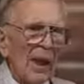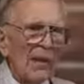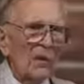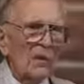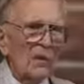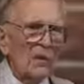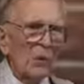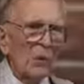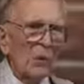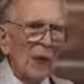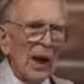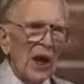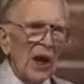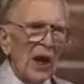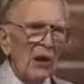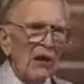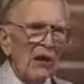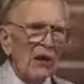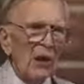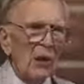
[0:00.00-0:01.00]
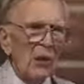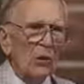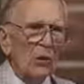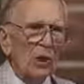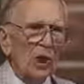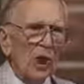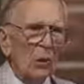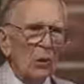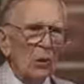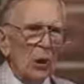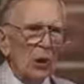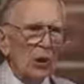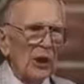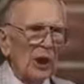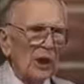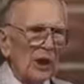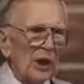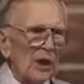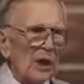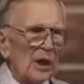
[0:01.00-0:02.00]
And so I thought I want to
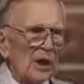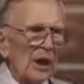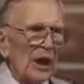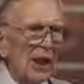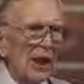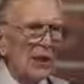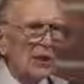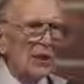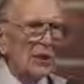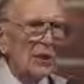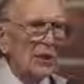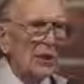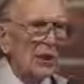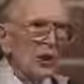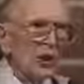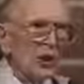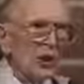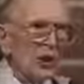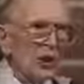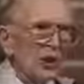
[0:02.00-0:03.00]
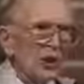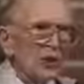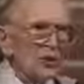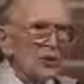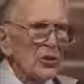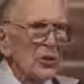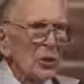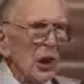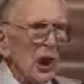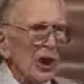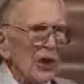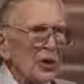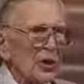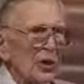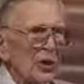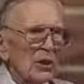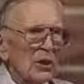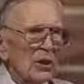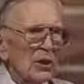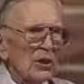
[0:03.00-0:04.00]
get their attention, so I
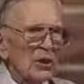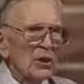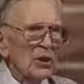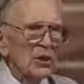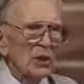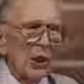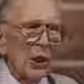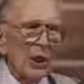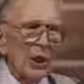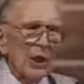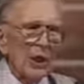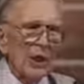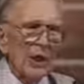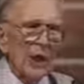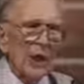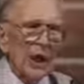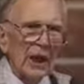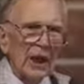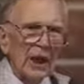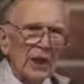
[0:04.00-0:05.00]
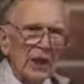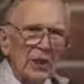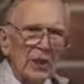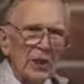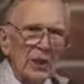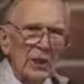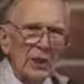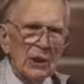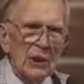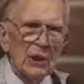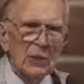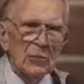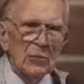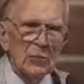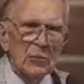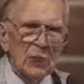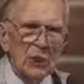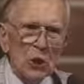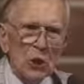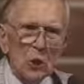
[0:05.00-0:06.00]
started telling
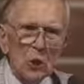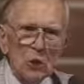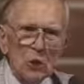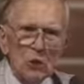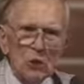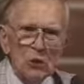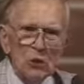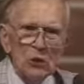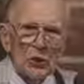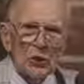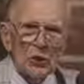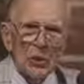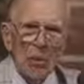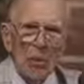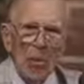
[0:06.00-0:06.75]
them jokes.